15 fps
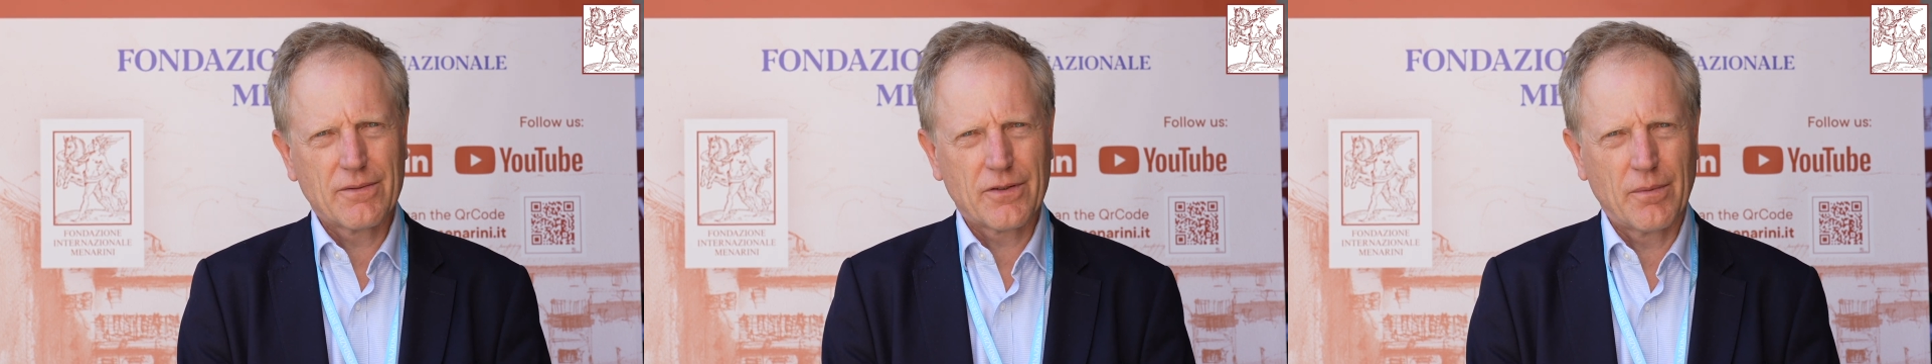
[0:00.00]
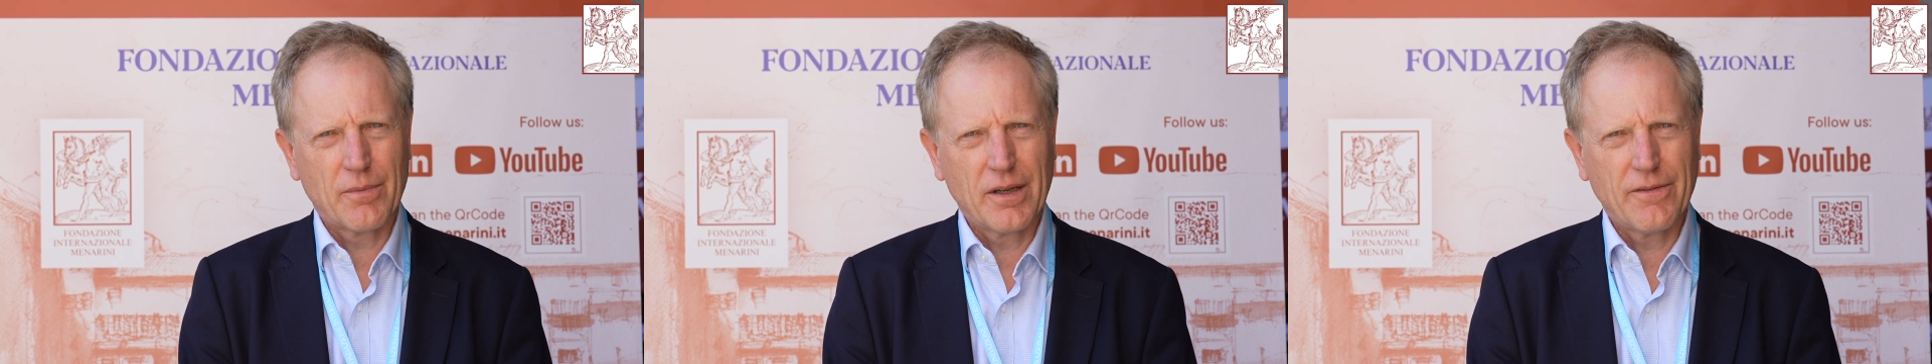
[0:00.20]

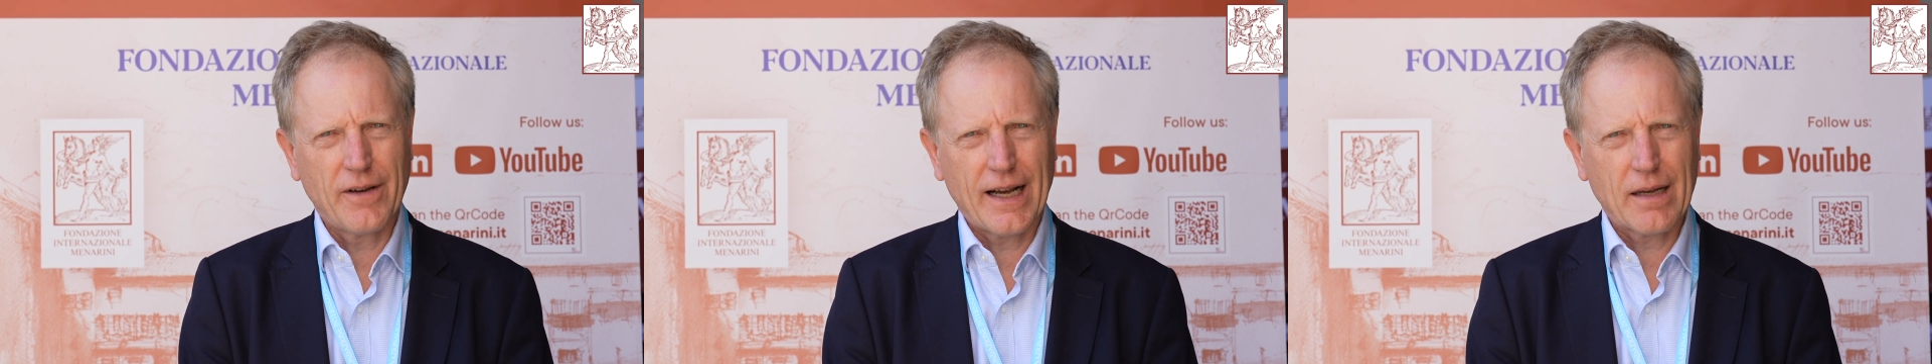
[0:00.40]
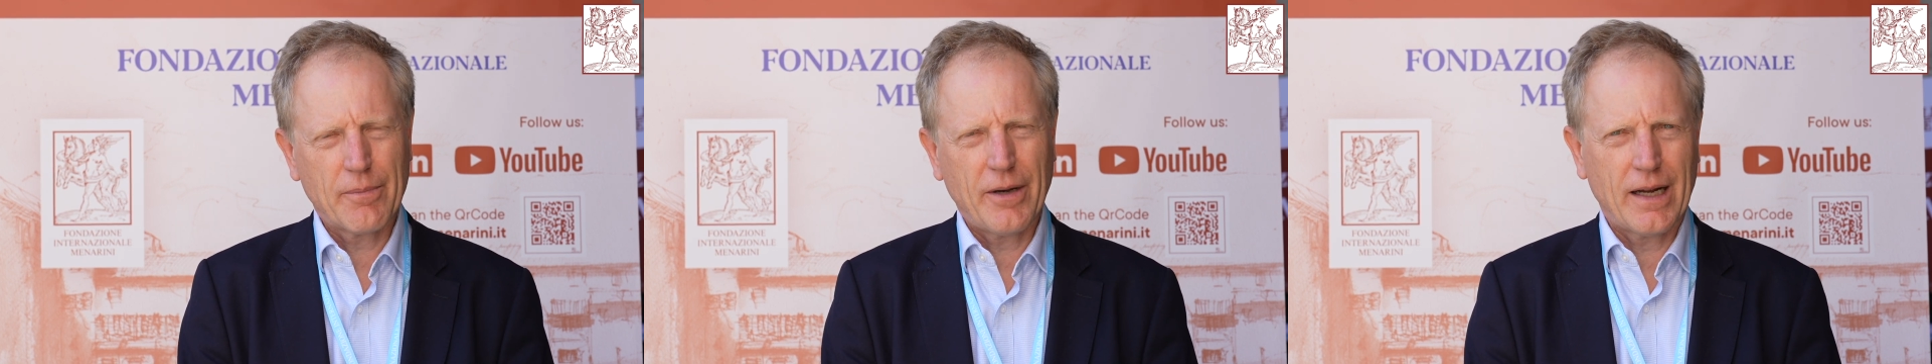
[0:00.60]
from the
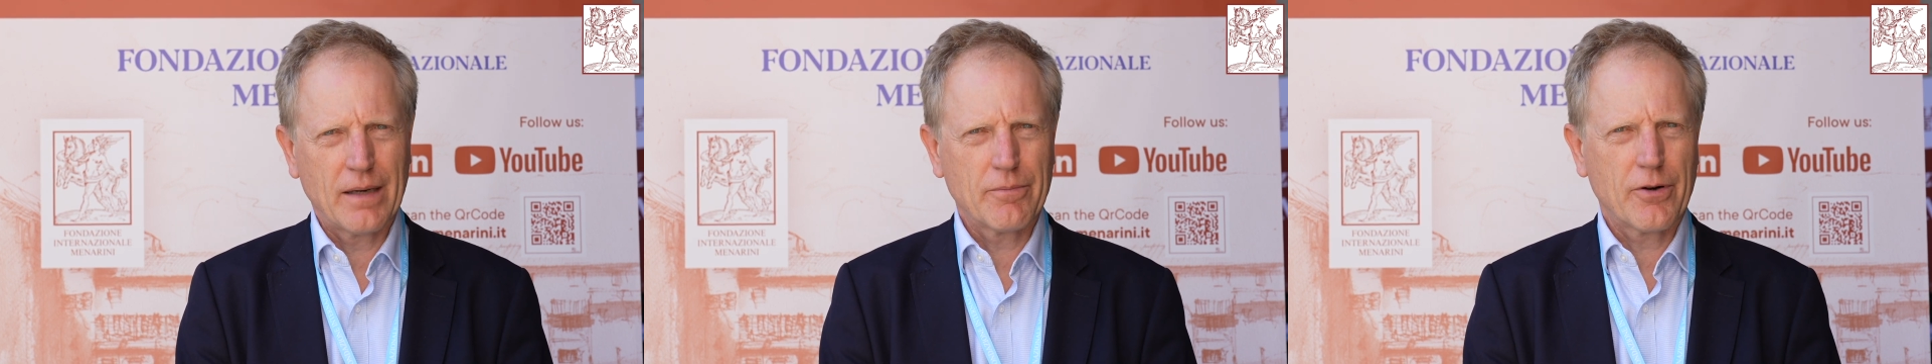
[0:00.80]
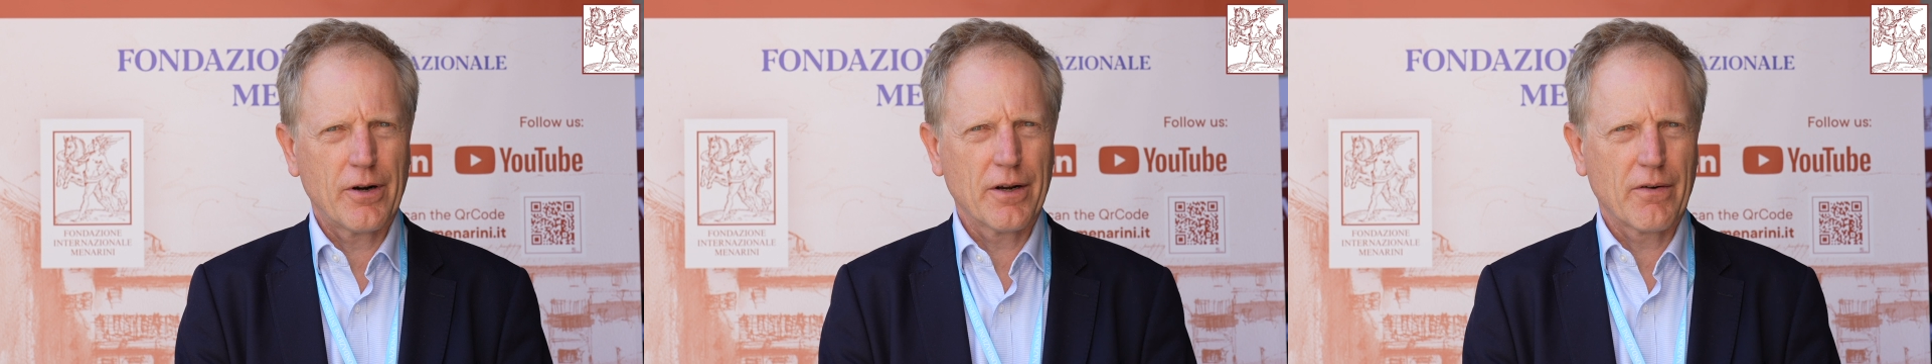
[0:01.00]

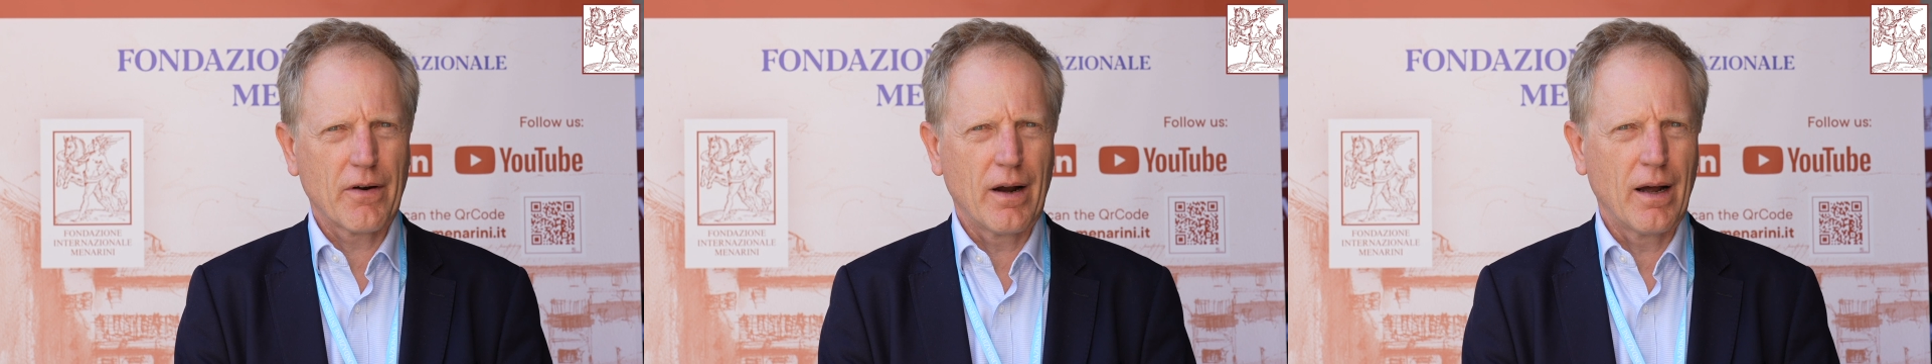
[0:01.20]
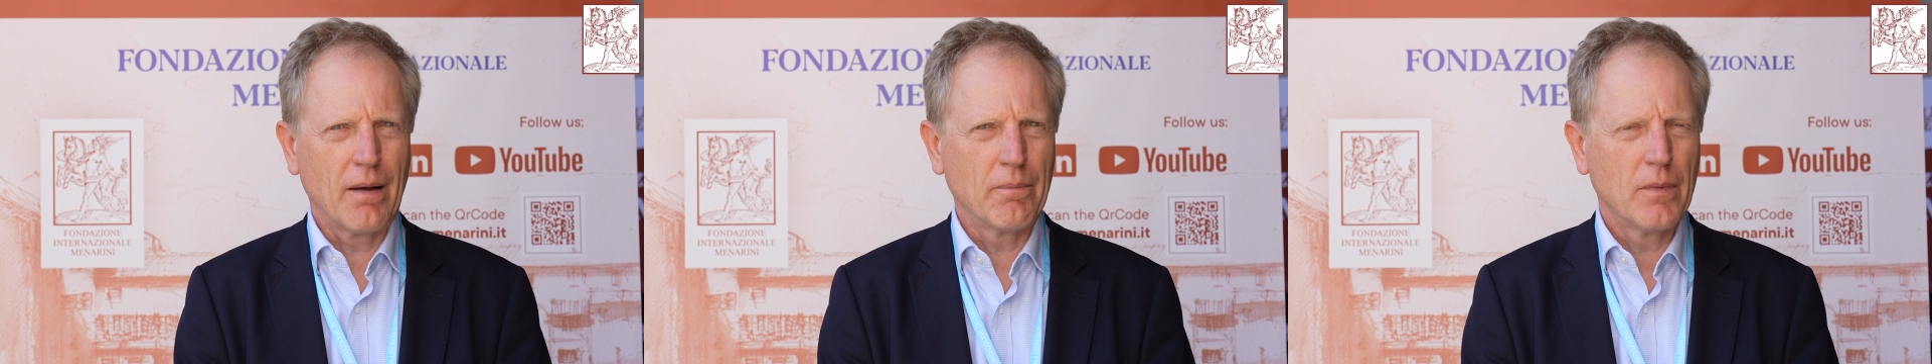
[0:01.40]
avacopan
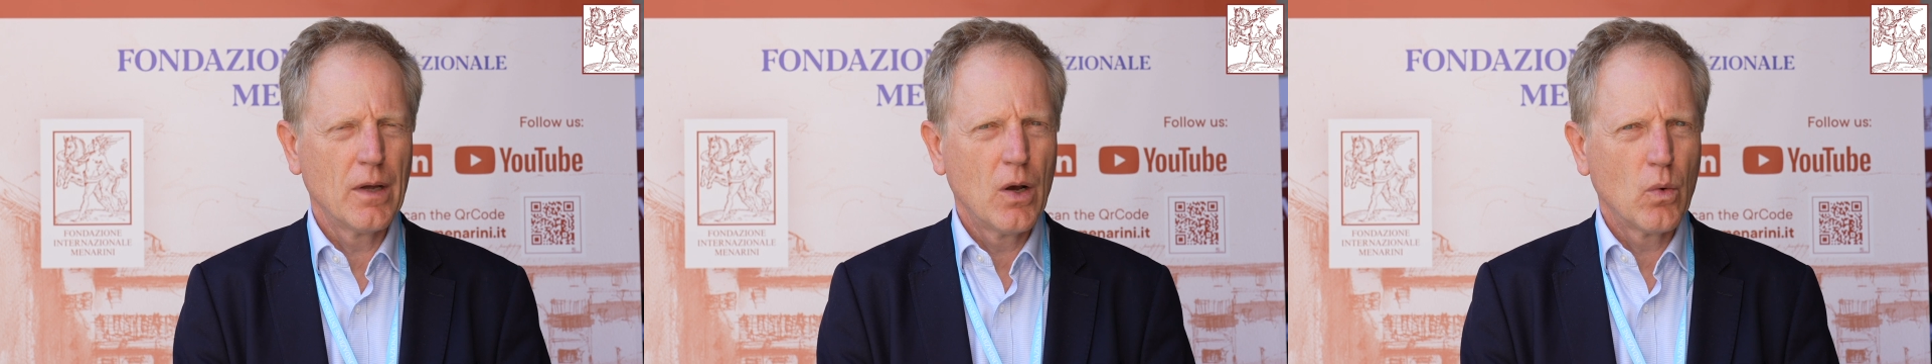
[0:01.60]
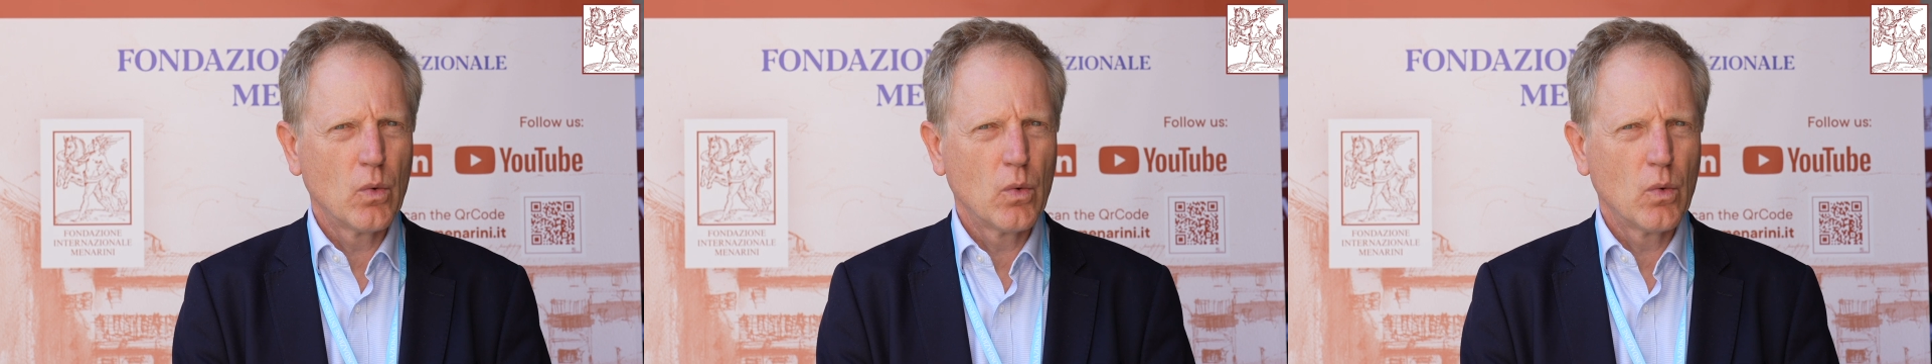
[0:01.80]
program